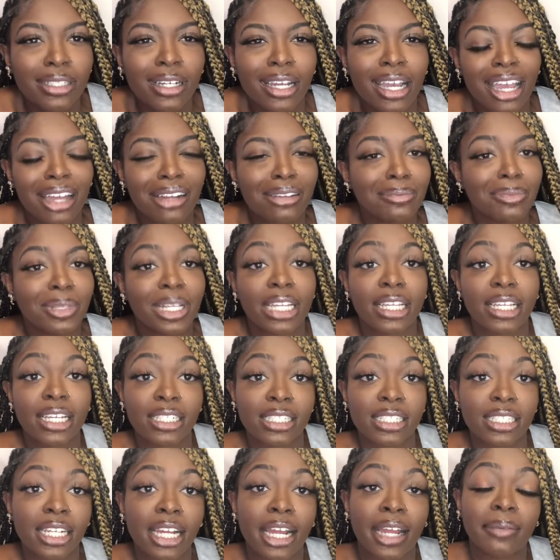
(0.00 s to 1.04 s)
I don't play
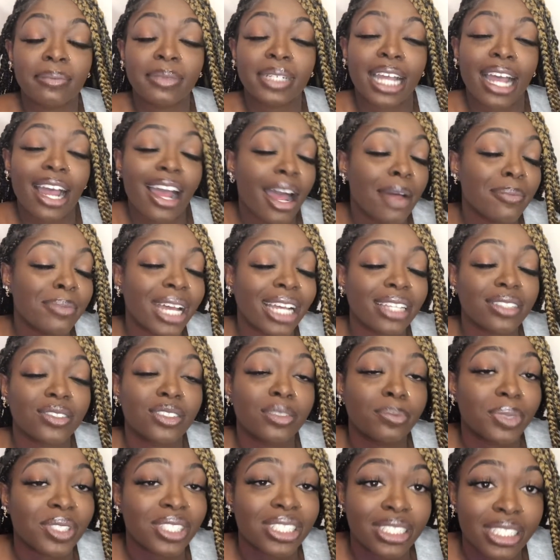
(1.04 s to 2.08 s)
that. I'm not
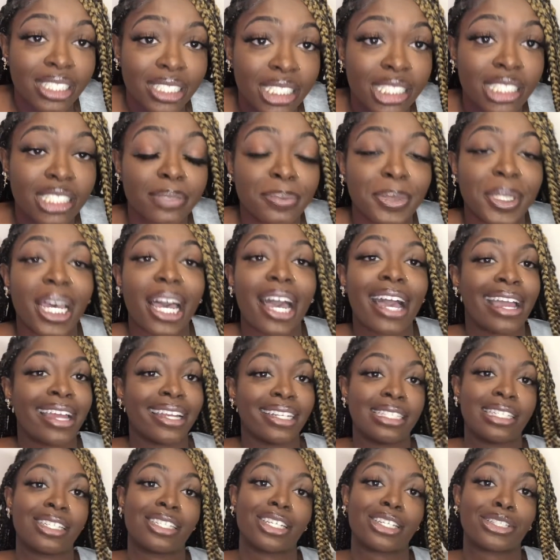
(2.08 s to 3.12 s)
superstitious, but I
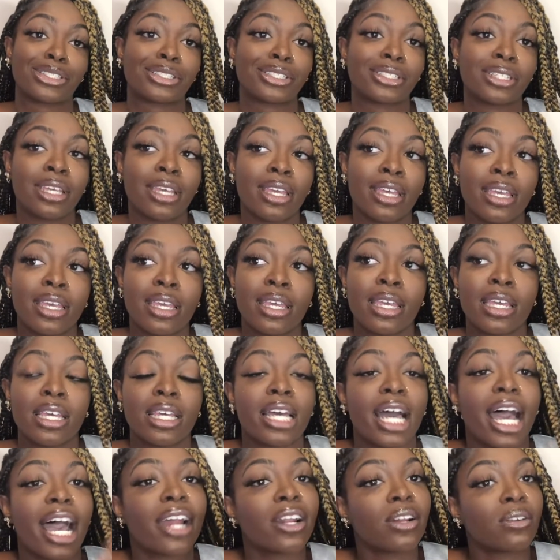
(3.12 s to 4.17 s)

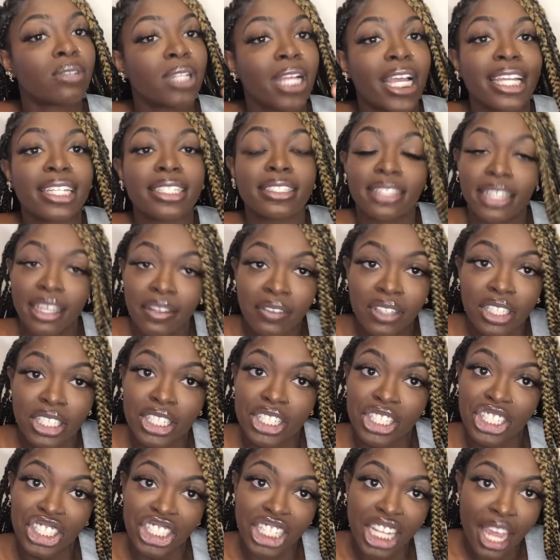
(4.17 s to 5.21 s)
don't like
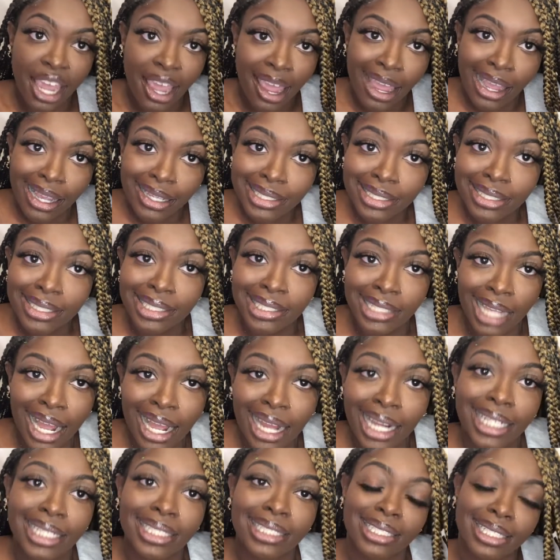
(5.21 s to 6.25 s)
devilish
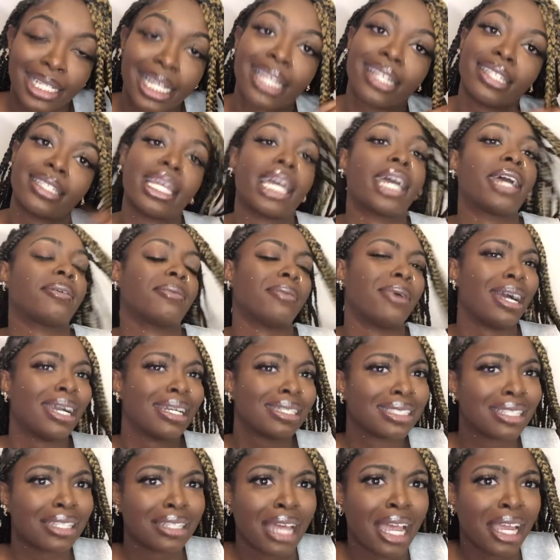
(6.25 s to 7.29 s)
signs like that. Why is
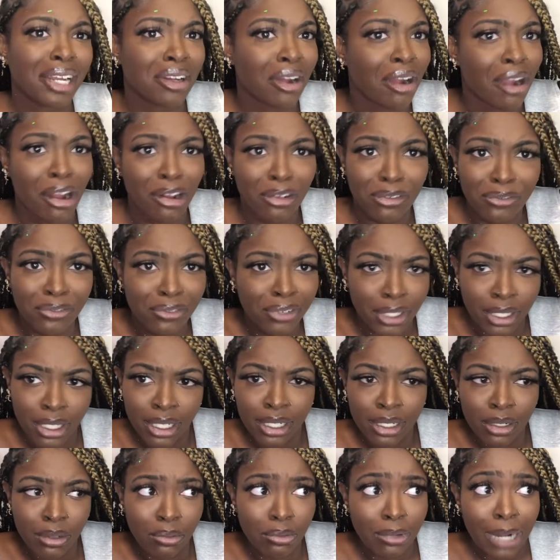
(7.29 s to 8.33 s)
the light off
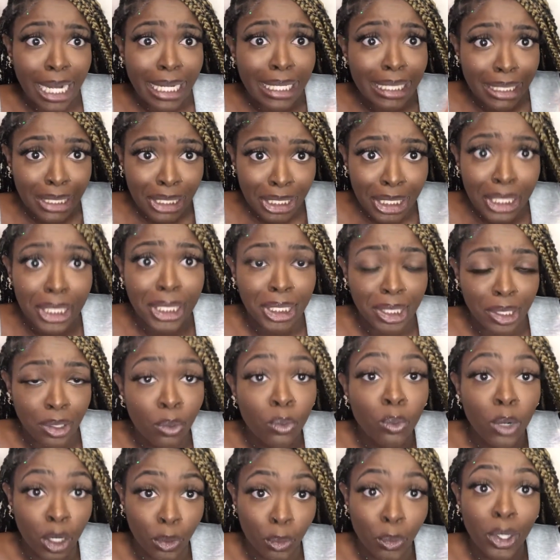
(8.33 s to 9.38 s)
right here
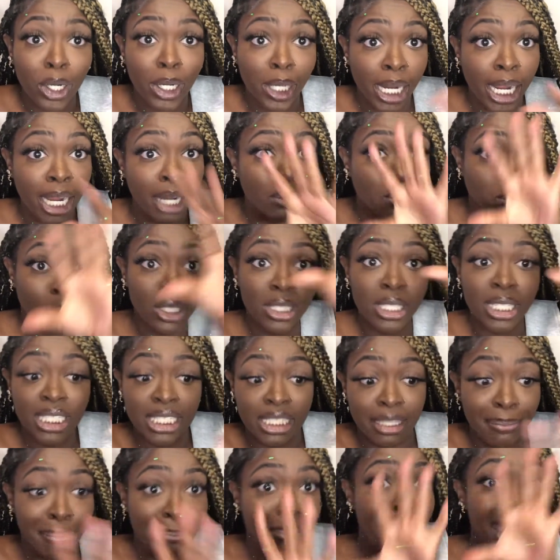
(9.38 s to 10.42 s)
where we're at, where this
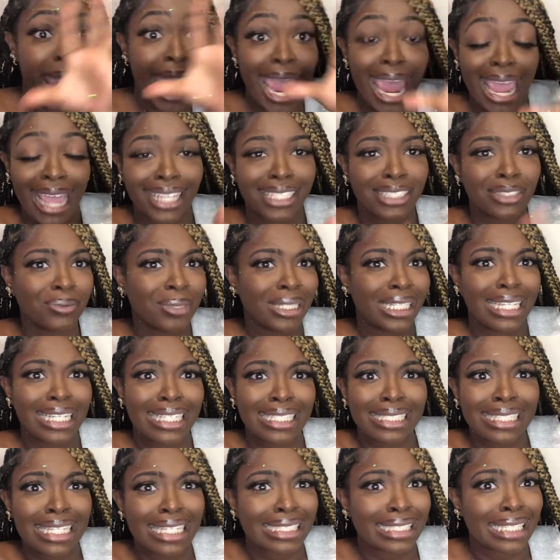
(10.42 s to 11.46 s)
mass, what is
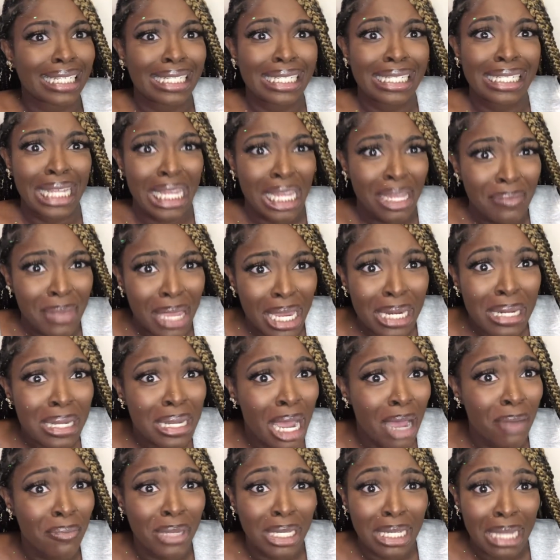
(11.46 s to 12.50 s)
this, a demon
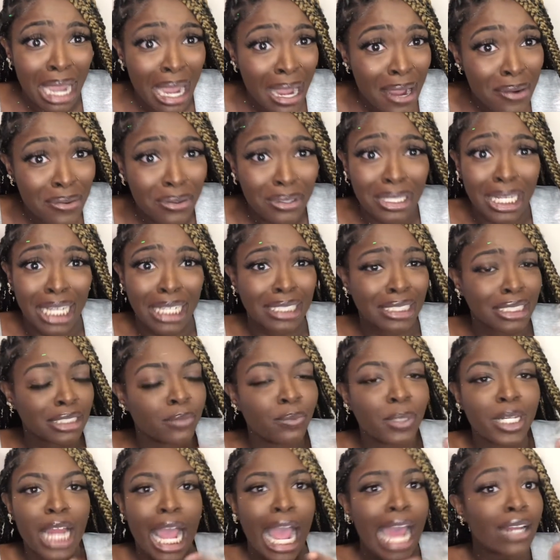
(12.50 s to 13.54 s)
coming out? Like,
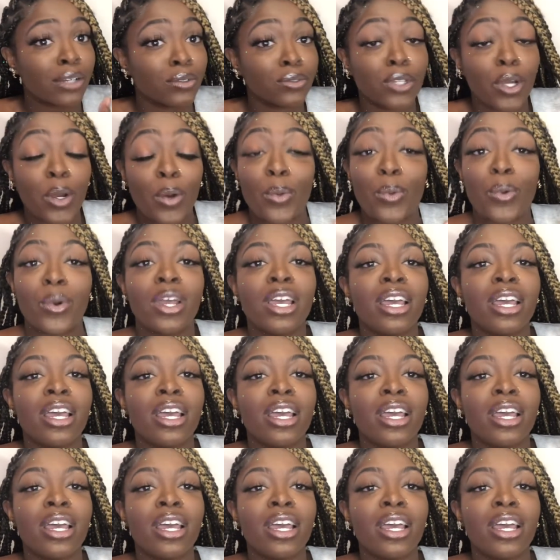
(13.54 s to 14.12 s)
I don't know.